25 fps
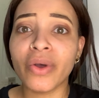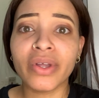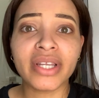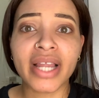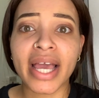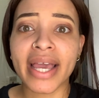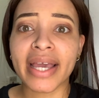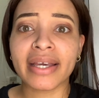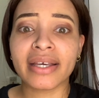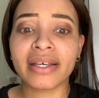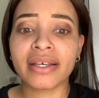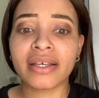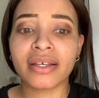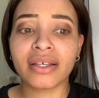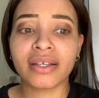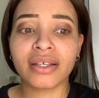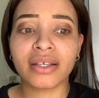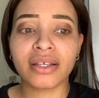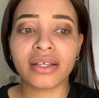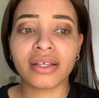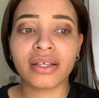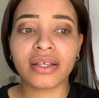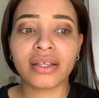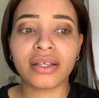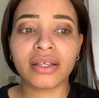like
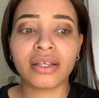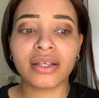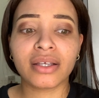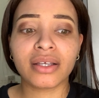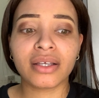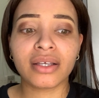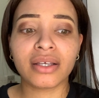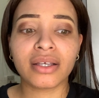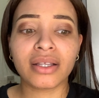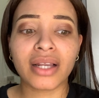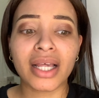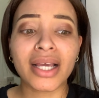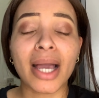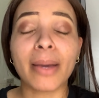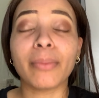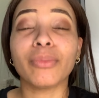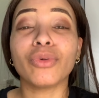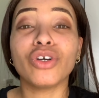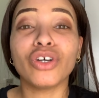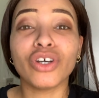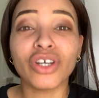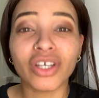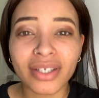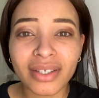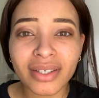I'm
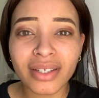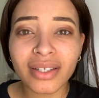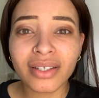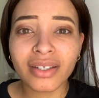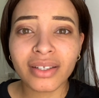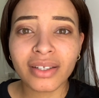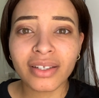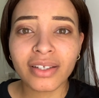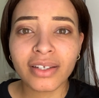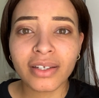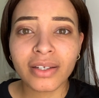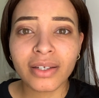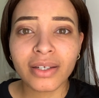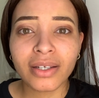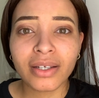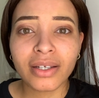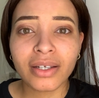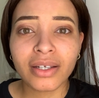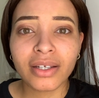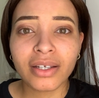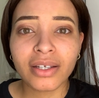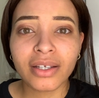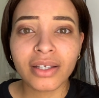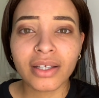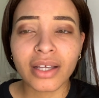good.
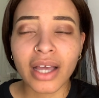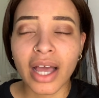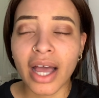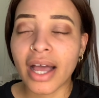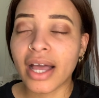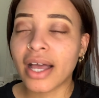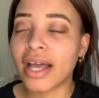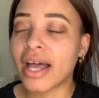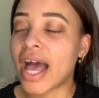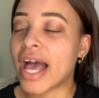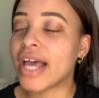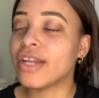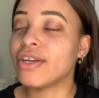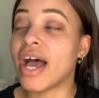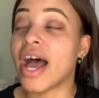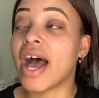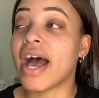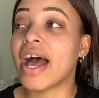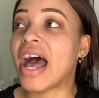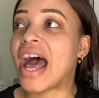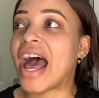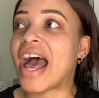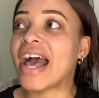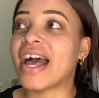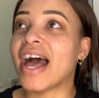
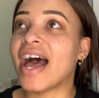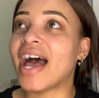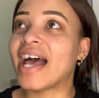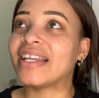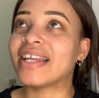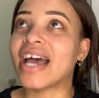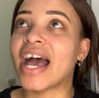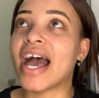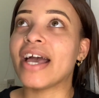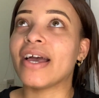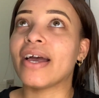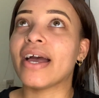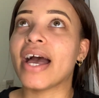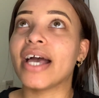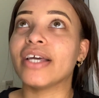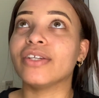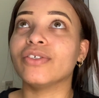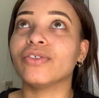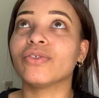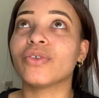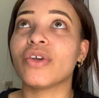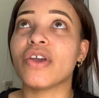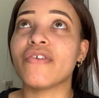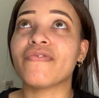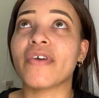I
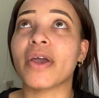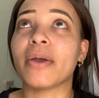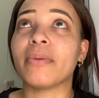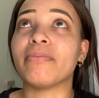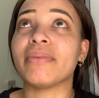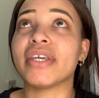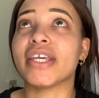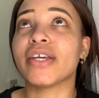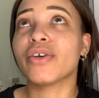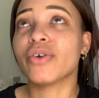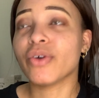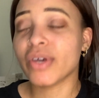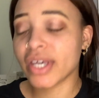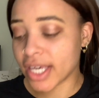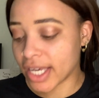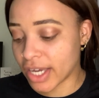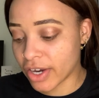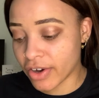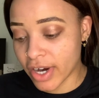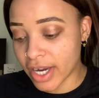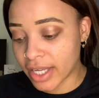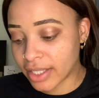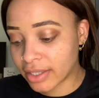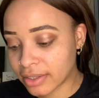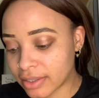don't know if I'm being
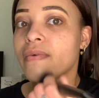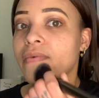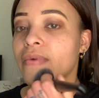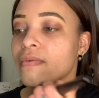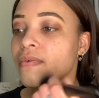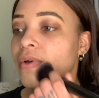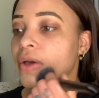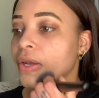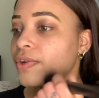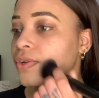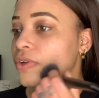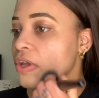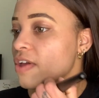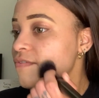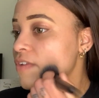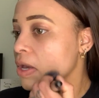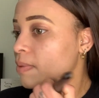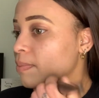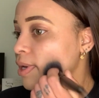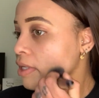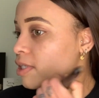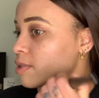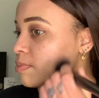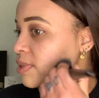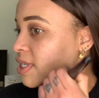coherent. I don't know if I'm
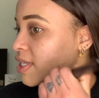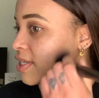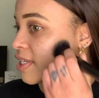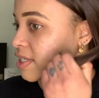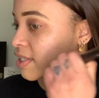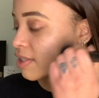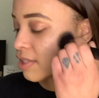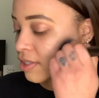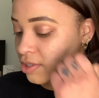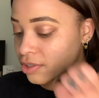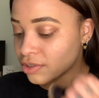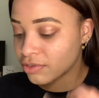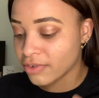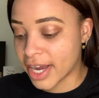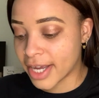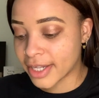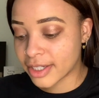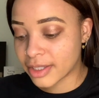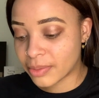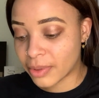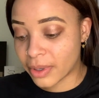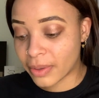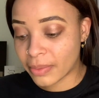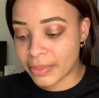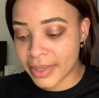explaining this right,
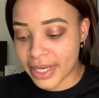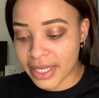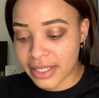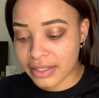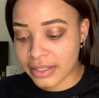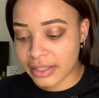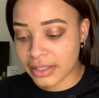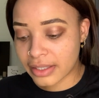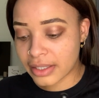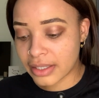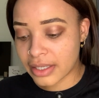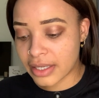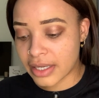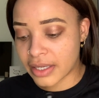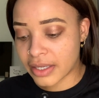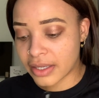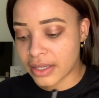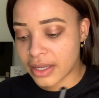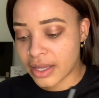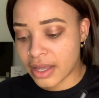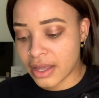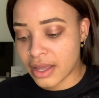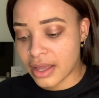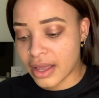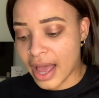but basically,
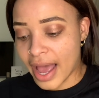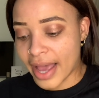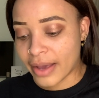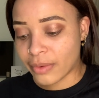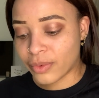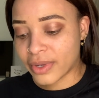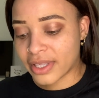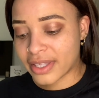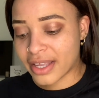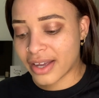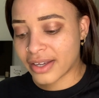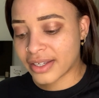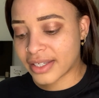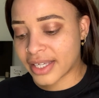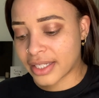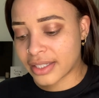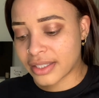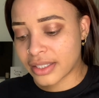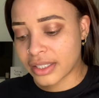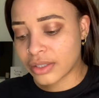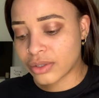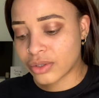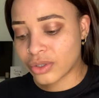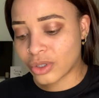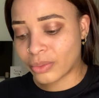without
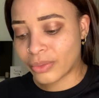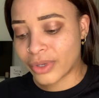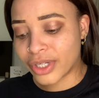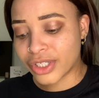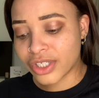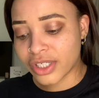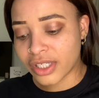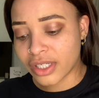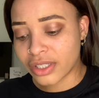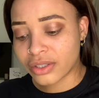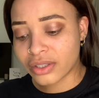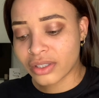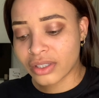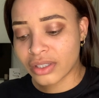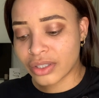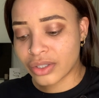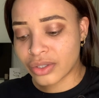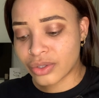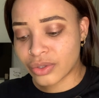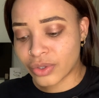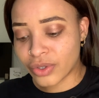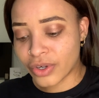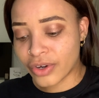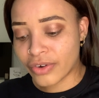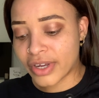getting too much into the
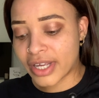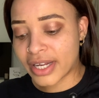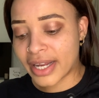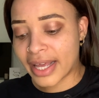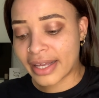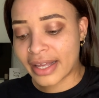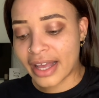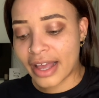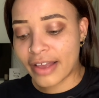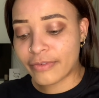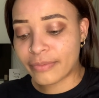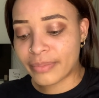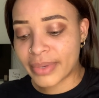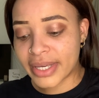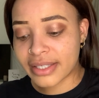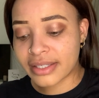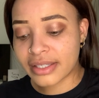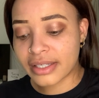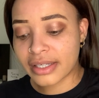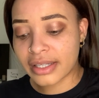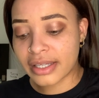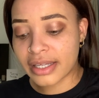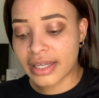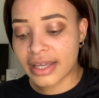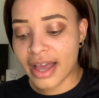story, like I
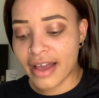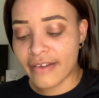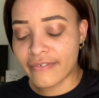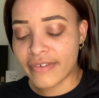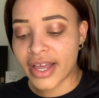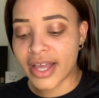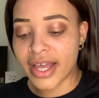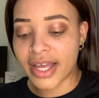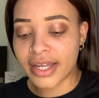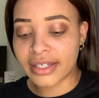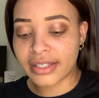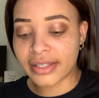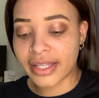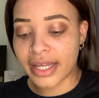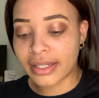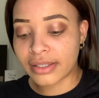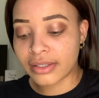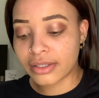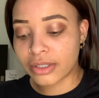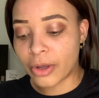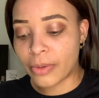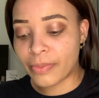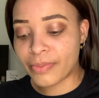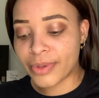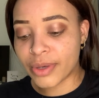basically have heard that
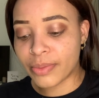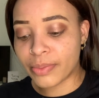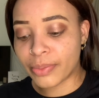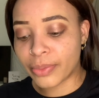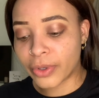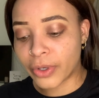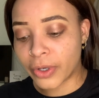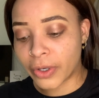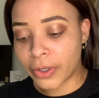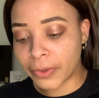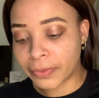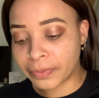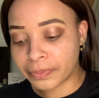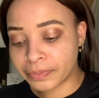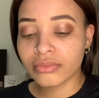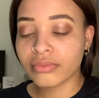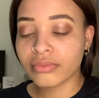some people